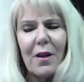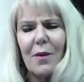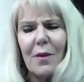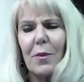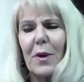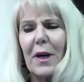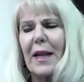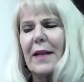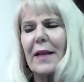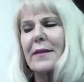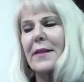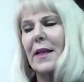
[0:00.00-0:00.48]
And
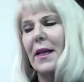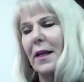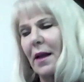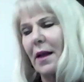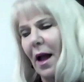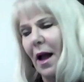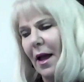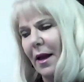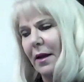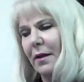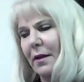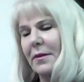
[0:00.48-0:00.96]
when I say
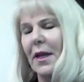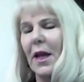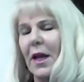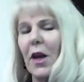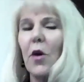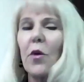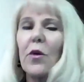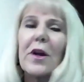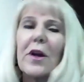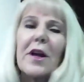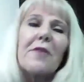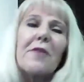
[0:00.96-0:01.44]
guidance, I
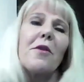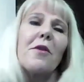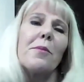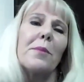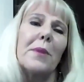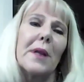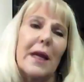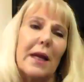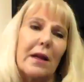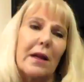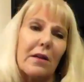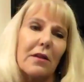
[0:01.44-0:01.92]
don't give them
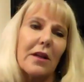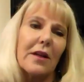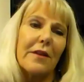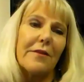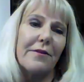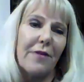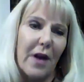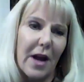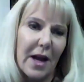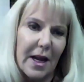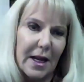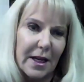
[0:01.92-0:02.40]
legal
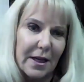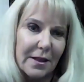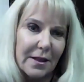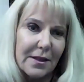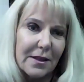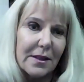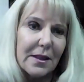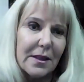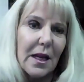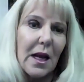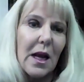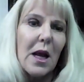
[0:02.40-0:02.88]

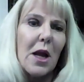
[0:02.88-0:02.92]
advice,